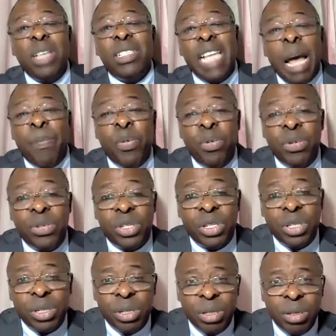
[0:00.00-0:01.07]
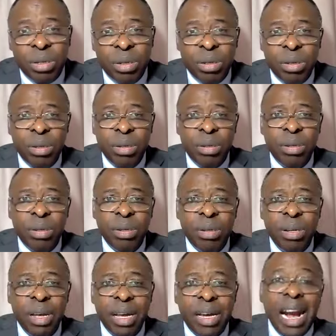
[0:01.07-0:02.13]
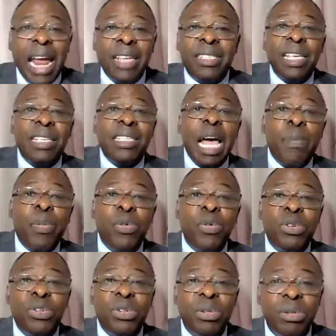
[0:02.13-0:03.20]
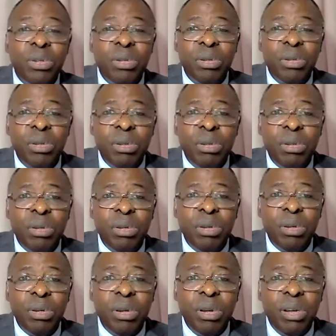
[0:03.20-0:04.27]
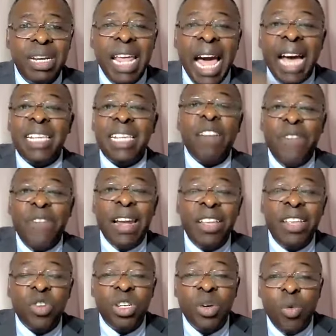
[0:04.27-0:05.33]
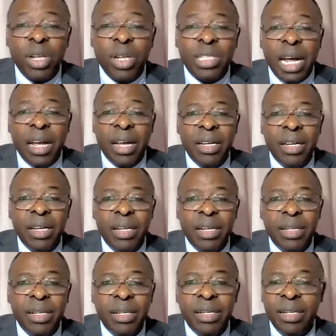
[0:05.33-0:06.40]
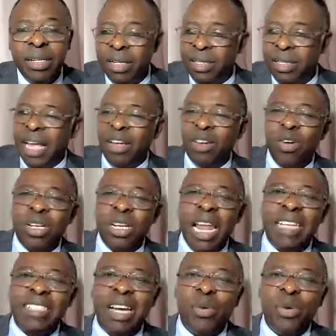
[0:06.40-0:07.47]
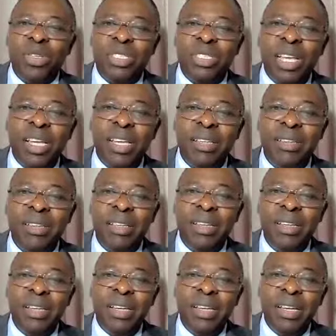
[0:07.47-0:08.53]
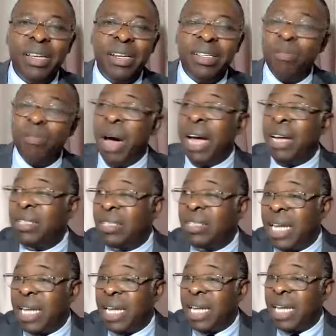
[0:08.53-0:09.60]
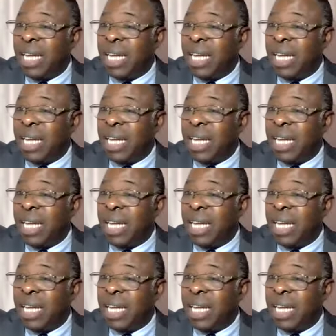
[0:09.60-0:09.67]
happens. Crisis happened. The axe fell into the water. Thank God Elisha was there. Master,